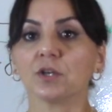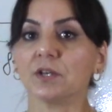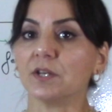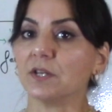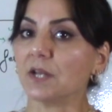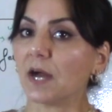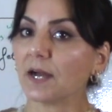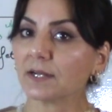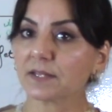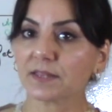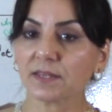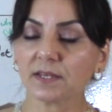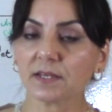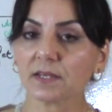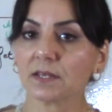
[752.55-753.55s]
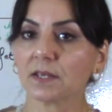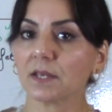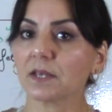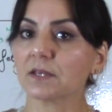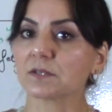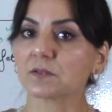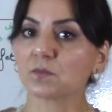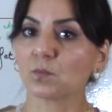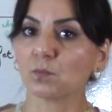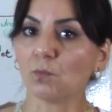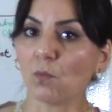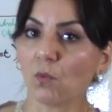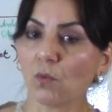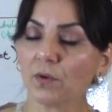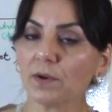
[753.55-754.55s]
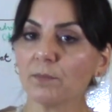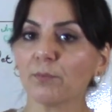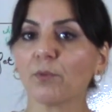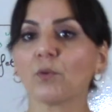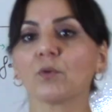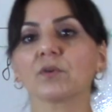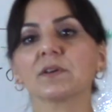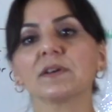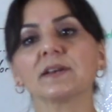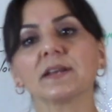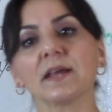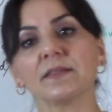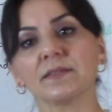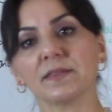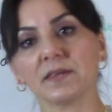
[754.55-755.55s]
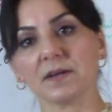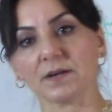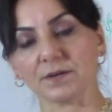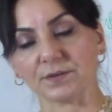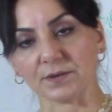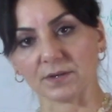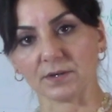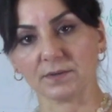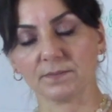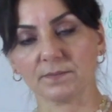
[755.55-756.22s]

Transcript: Nothing is more important than the other.